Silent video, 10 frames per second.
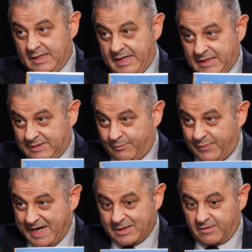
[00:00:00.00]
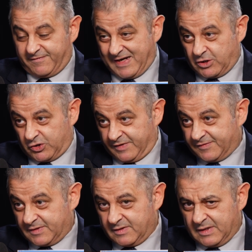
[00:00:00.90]
his Bader
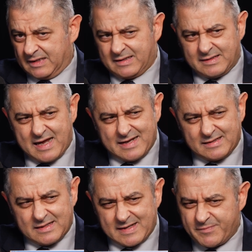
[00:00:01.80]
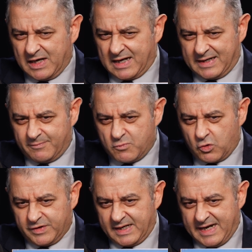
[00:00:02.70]
Festschrift, it had something like
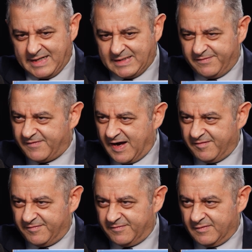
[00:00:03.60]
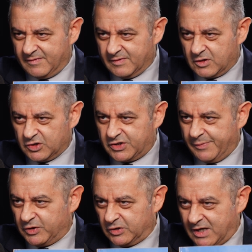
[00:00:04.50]
more than 85
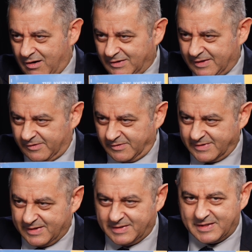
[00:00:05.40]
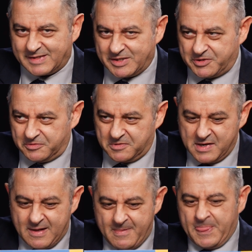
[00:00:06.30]
contributed articles in this issue.
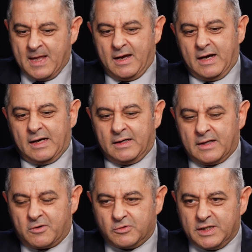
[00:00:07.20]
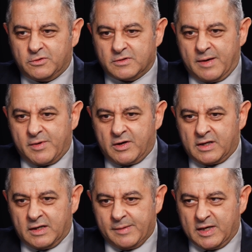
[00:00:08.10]
And according to the
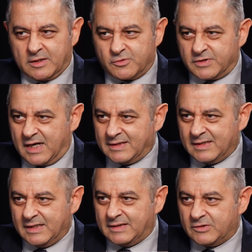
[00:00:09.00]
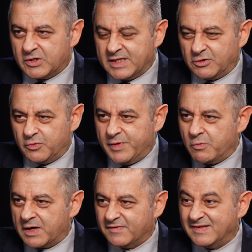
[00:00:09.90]
American Chemical Society, it turned out to be
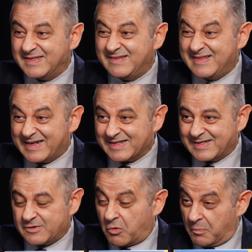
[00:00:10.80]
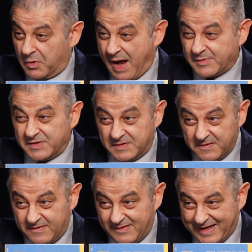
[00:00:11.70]
one of the thickest, or perhaps
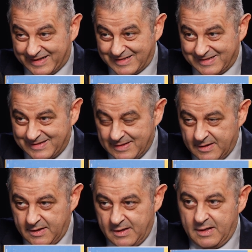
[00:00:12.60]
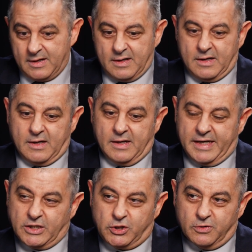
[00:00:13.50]
the thickest,
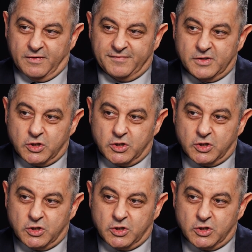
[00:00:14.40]
issue of the